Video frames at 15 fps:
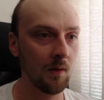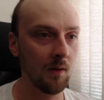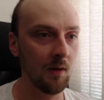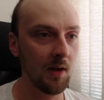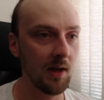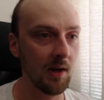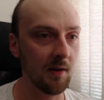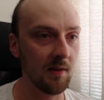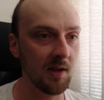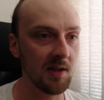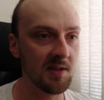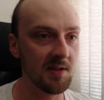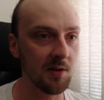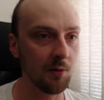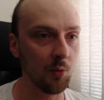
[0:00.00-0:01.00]
And
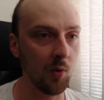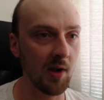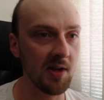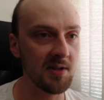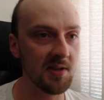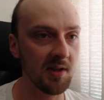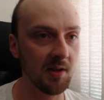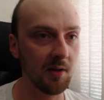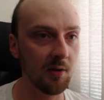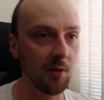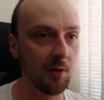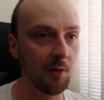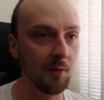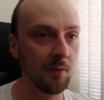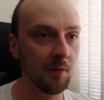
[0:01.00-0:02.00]
that's a crazy
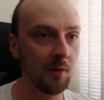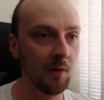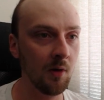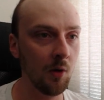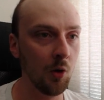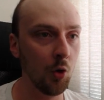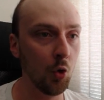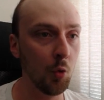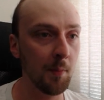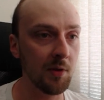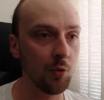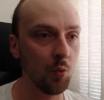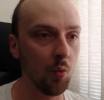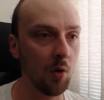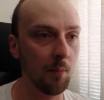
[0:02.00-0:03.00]
homing
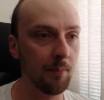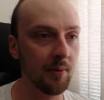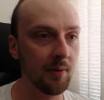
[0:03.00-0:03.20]
thwomp.